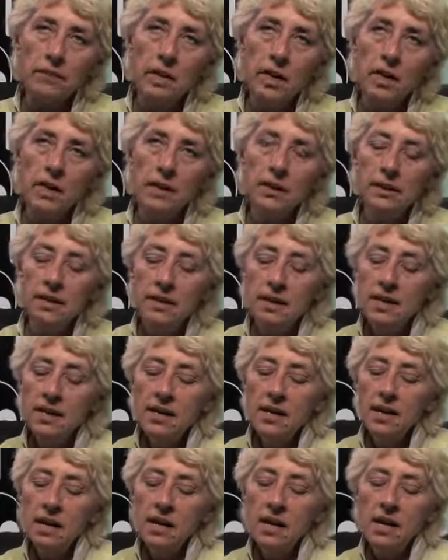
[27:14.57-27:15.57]
Yeah.
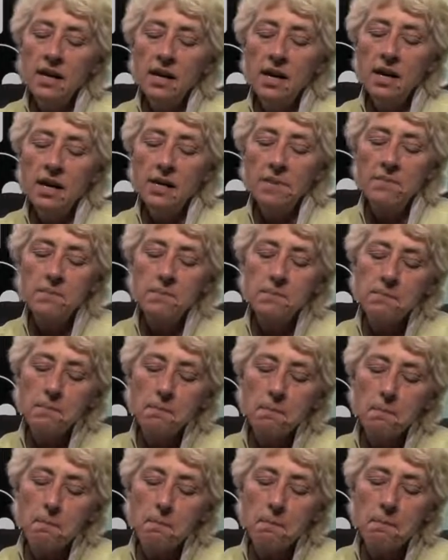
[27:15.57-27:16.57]
And
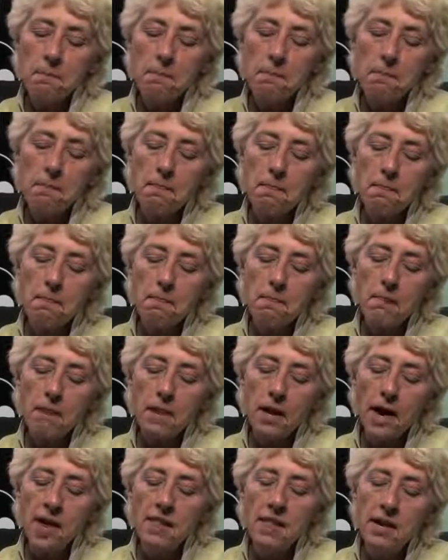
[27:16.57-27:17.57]

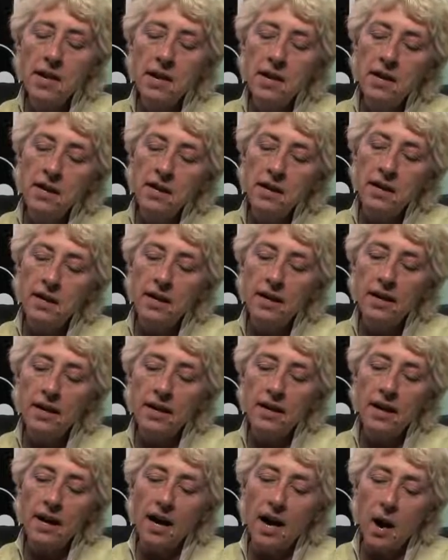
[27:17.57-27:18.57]
then
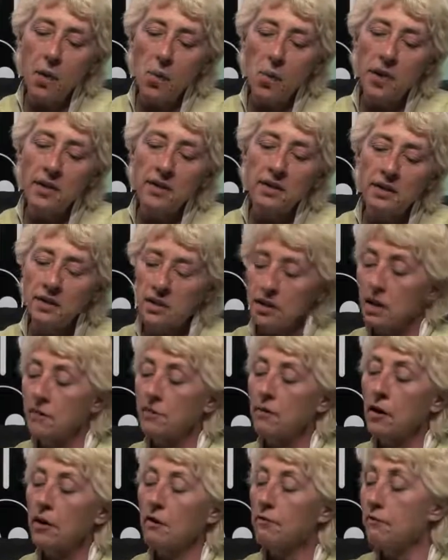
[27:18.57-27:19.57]
I went to see
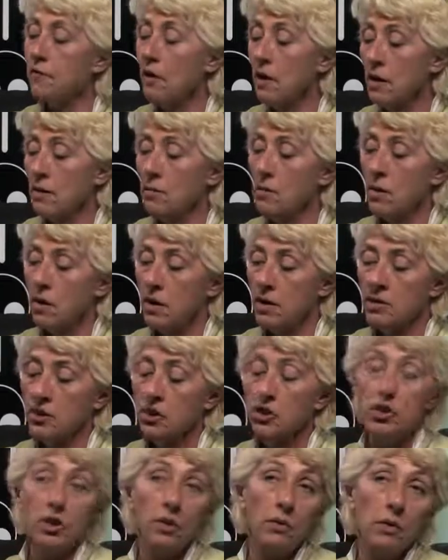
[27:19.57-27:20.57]
if I could find one
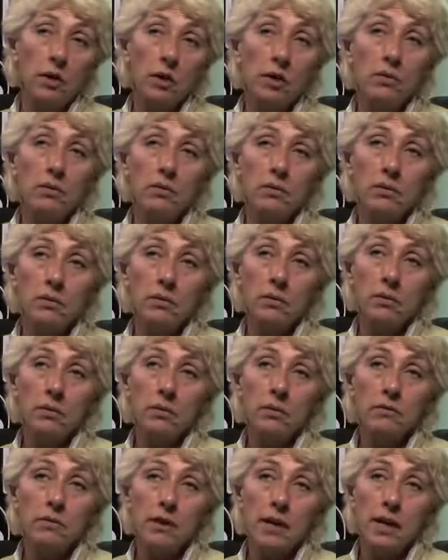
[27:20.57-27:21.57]
to show you
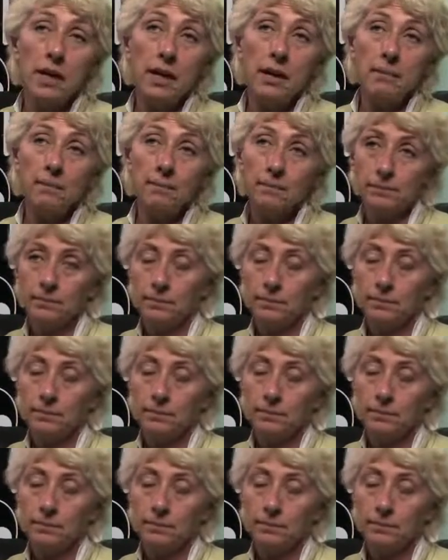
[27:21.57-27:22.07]
Friday.